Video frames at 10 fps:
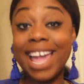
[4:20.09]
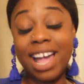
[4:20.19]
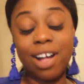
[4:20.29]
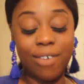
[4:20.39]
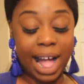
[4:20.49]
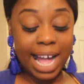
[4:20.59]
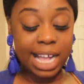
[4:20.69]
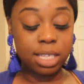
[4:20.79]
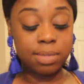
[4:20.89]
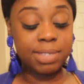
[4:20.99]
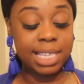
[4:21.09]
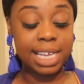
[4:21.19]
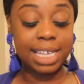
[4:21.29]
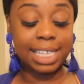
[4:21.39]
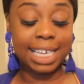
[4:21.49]
Now, I got some
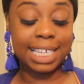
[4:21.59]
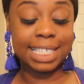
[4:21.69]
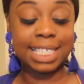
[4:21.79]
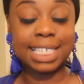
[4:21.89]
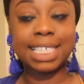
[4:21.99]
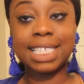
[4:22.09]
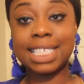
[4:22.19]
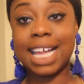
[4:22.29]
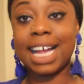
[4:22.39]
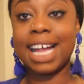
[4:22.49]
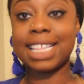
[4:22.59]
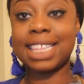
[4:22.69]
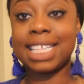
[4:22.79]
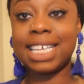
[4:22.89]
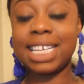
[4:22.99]
sunglasses. I
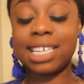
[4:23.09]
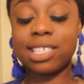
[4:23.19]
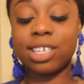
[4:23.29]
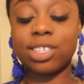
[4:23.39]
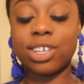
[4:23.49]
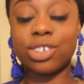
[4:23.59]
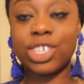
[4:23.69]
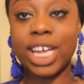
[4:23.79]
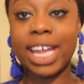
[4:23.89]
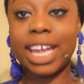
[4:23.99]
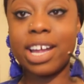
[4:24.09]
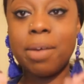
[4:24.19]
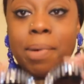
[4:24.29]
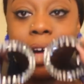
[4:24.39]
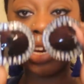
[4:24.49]
got these Dolce &
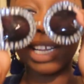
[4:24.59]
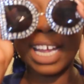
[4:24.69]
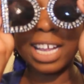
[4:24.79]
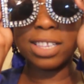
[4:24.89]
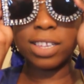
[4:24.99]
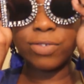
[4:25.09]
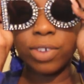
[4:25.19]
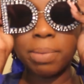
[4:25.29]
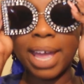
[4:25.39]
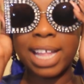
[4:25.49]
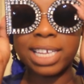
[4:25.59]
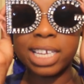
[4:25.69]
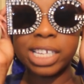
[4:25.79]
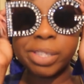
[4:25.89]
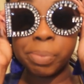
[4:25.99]
Gabbana glasses from
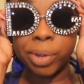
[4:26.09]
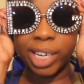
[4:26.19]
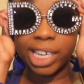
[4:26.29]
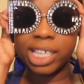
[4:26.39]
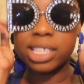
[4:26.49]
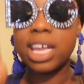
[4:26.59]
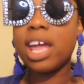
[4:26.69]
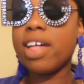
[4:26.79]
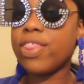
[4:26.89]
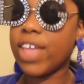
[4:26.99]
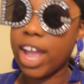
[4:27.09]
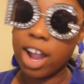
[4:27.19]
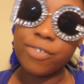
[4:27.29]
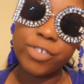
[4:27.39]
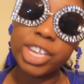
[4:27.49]
AliExpress. They
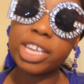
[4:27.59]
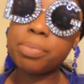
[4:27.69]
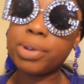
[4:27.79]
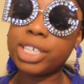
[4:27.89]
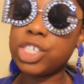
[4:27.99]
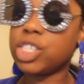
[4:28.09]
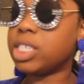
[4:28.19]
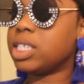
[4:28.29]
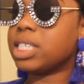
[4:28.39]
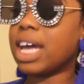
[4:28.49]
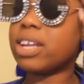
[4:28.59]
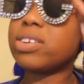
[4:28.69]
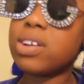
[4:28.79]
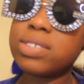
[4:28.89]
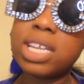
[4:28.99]
are freaking precious. I
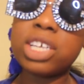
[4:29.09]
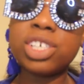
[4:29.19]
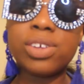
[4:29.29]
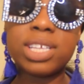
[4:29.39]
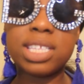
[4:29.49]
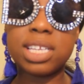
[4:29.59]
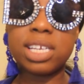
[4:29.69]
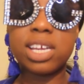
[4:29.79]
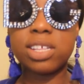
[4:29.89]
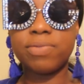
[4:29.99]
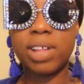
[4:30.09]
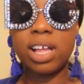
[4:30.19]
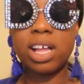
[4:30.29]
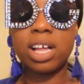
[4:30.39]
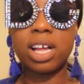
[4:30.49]
don't know, did I show these in another
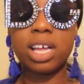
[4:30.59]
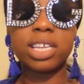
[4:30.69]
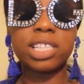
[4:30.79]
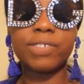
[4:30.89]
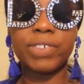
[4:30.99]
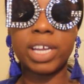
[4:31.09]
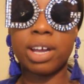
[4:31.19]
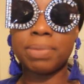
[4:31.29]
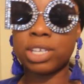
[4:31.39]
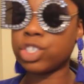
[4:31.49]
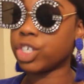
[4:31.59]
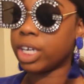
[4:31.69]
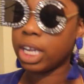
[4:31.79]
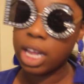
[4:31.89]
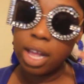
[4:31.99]
vlog, another video? I'm not sure.